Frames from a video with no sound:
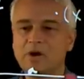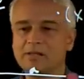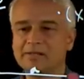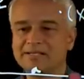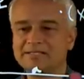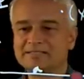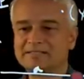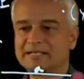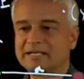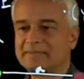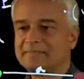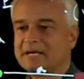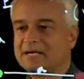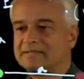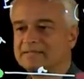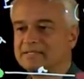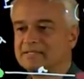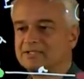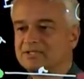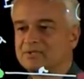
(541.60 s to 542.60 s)
Well, let's think
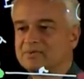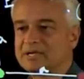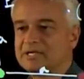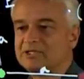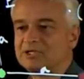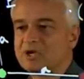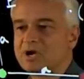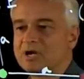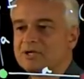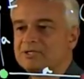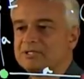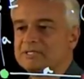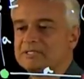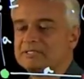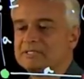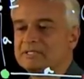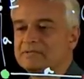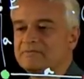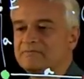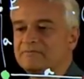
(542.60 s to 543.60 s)
about these three
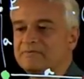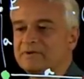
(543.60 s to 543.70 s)
charges.